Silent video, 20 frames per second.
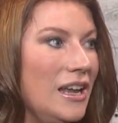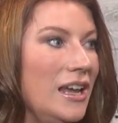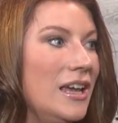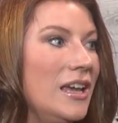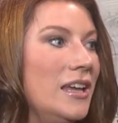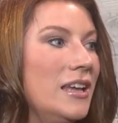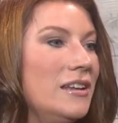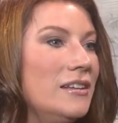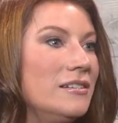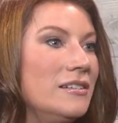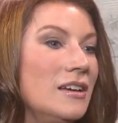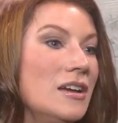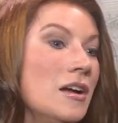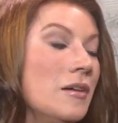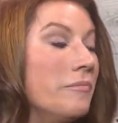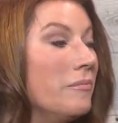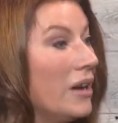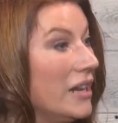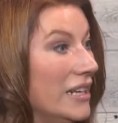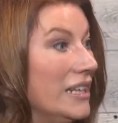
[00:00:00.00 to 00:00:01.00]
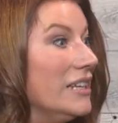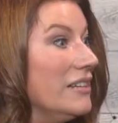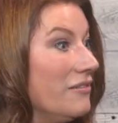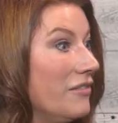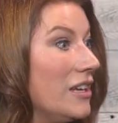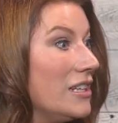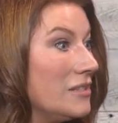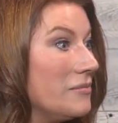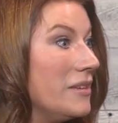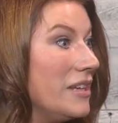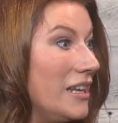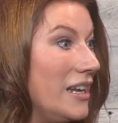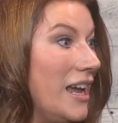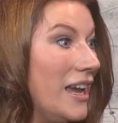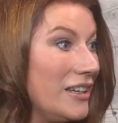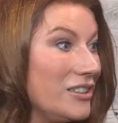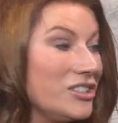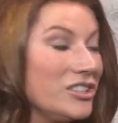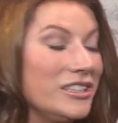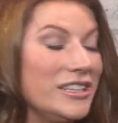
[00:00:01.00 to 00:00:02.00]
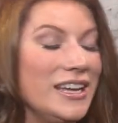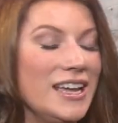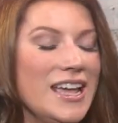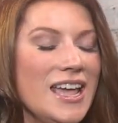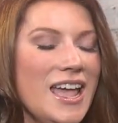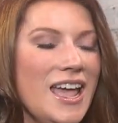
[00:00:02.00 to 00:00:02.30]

and money investment, actually.